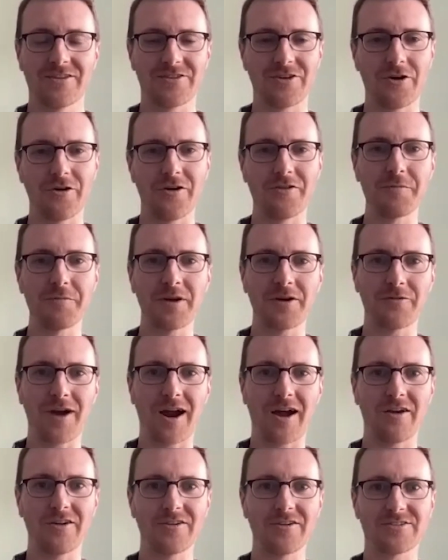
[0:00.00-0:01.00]
So I've been
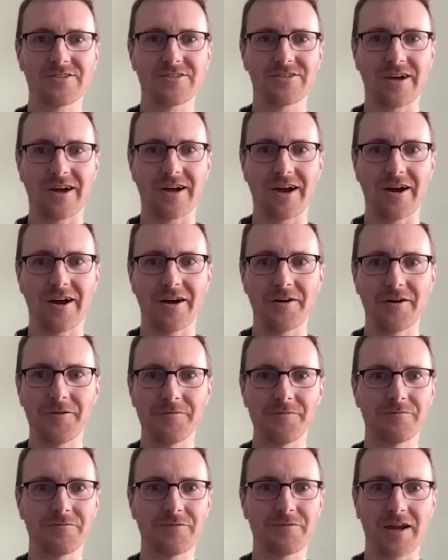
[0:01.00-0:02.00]
around
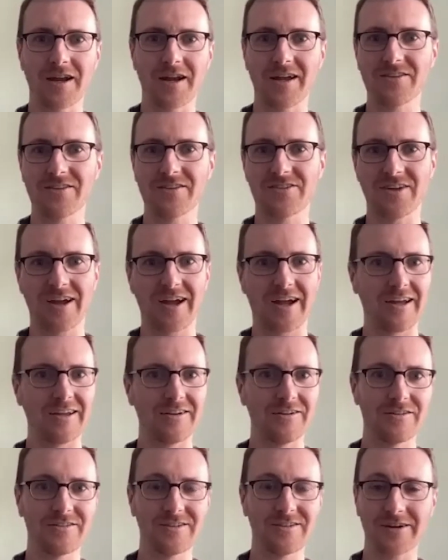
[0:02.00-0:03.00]
finance
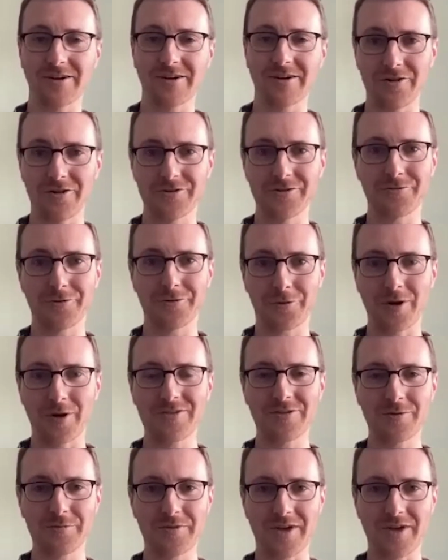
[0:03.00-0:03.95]
and technology for quite some